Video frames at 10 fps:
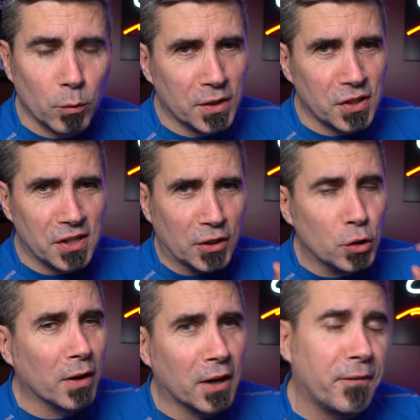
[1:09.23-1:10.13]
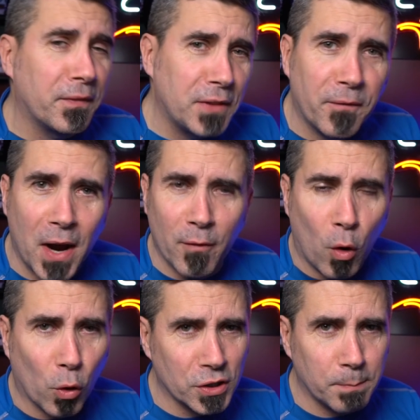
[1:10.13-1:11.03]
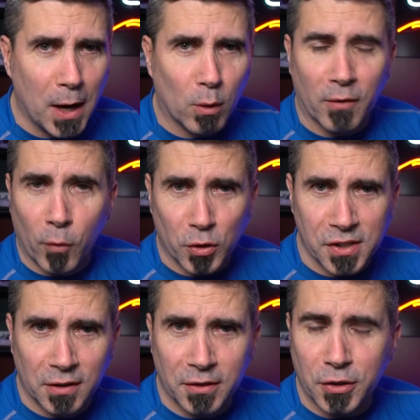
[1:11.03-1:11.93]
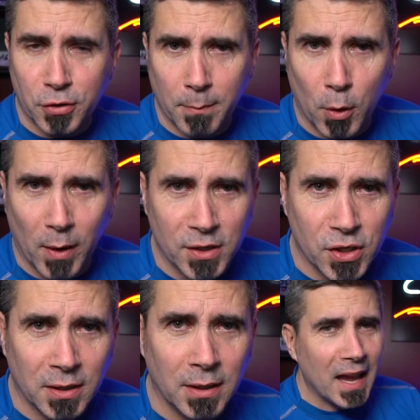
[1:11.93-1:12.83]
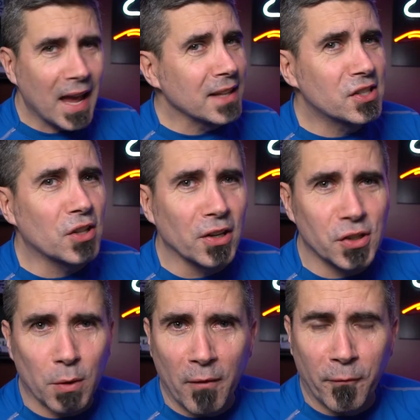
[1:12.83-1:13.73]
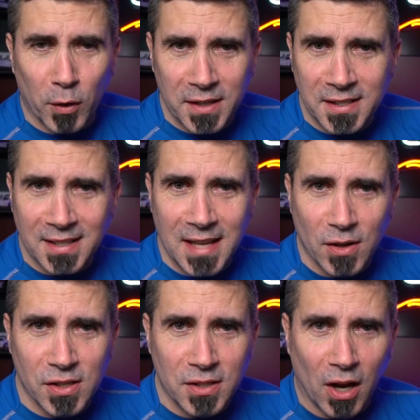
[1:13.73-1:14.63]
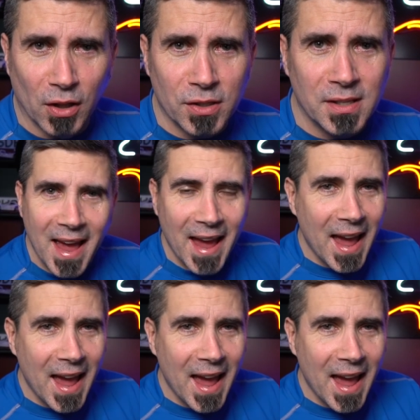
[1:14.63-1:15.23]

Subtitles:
which is a 255 horsepower four-cylinder turbo engine and starts around $46,000.